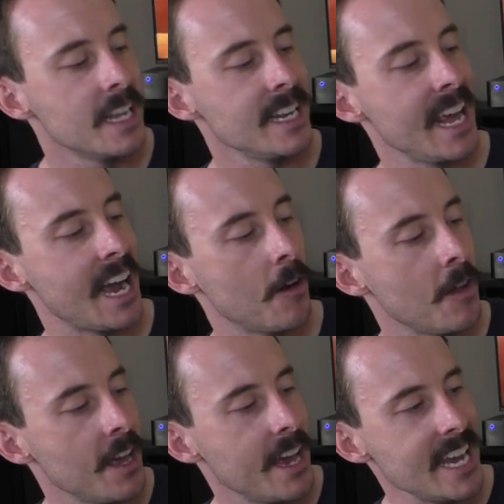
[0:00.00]

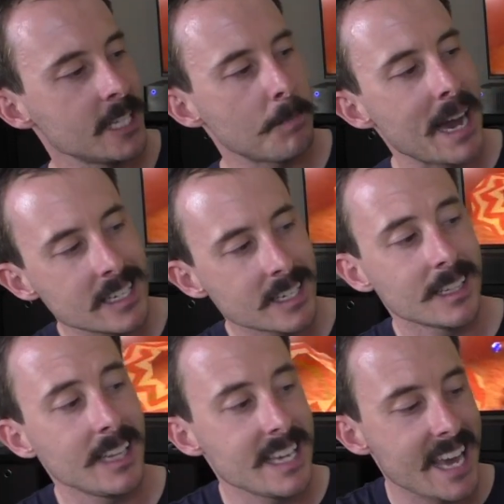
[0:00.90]
Now, it's
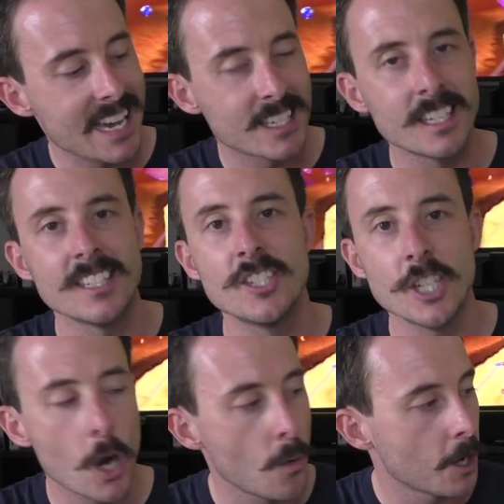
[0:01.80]
basically, yes,
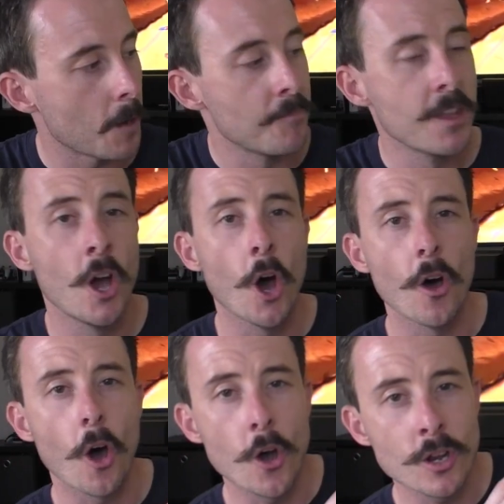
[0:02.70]
Zelda.
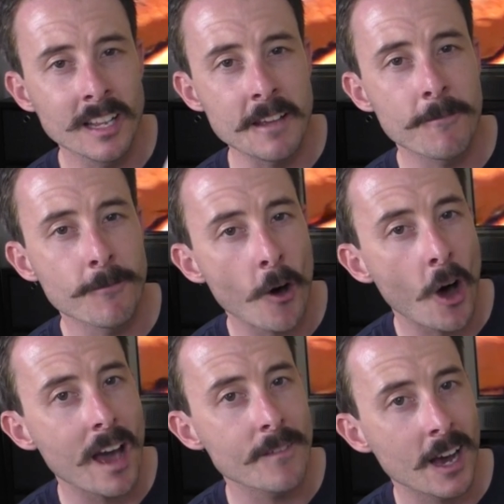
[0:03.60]
Only
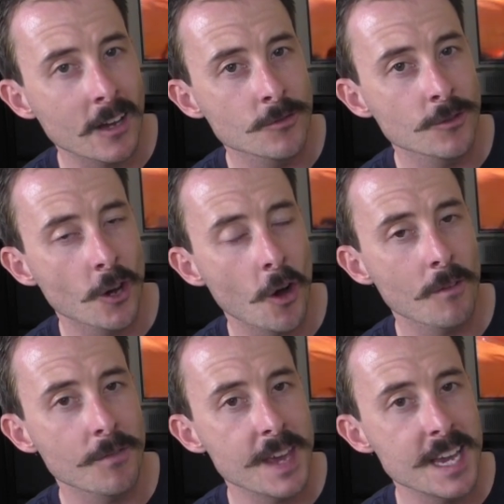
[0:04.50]
500
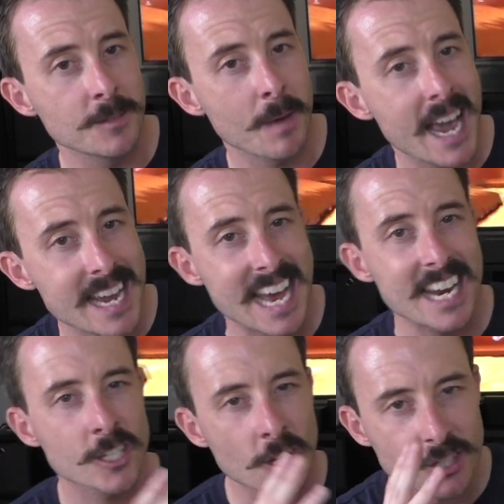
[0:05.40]
of these made.
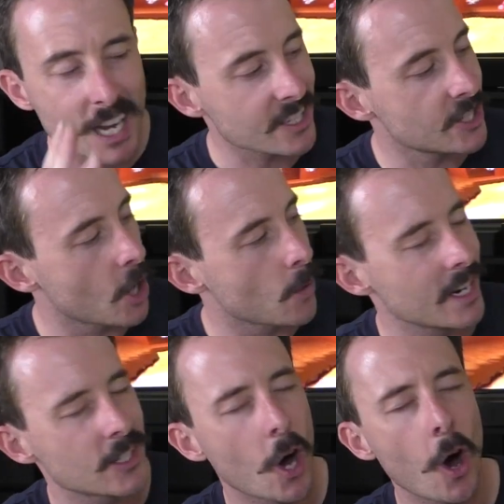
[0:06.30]
And it's not just
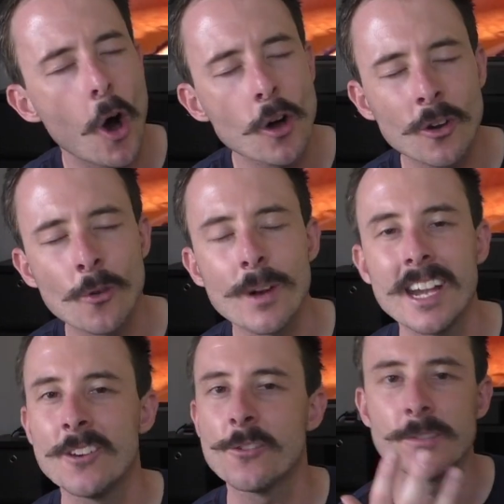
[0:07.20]
Zelda, it's
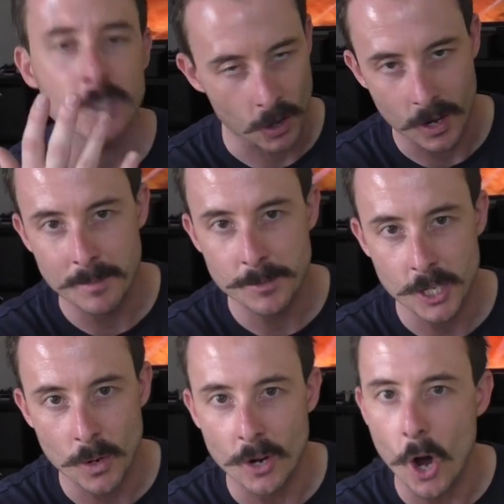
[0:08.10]
Ocarina of Time
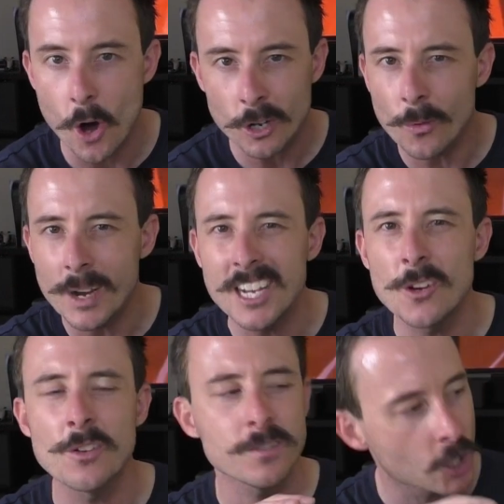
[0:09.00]
Zelda.
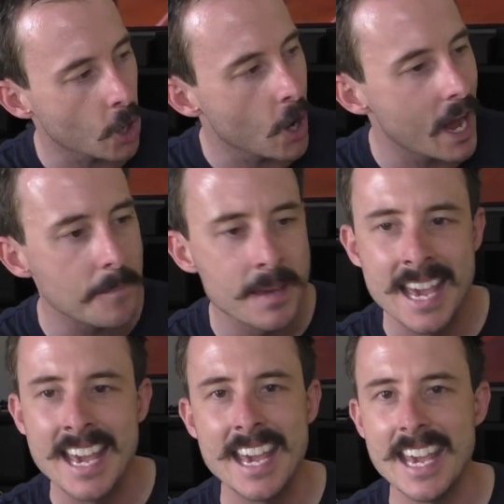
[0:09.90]
Ocarina of Time
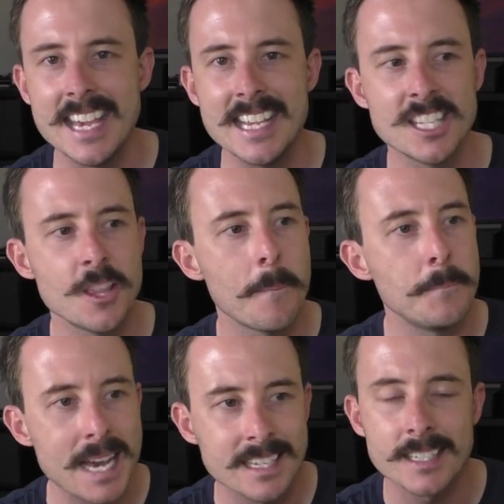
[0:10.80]
is the
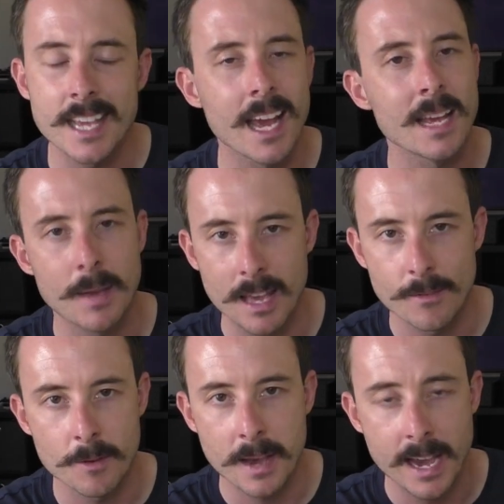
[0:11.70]
best game
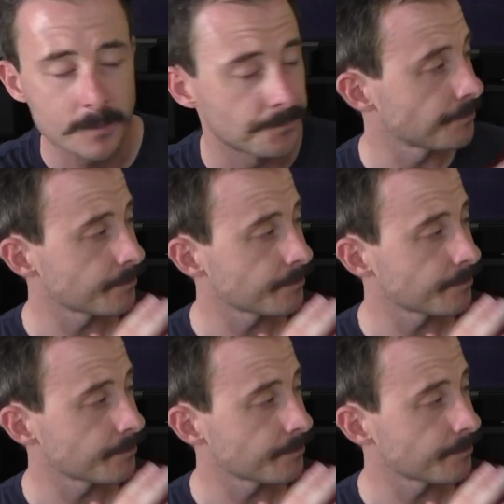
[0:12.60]
ever made.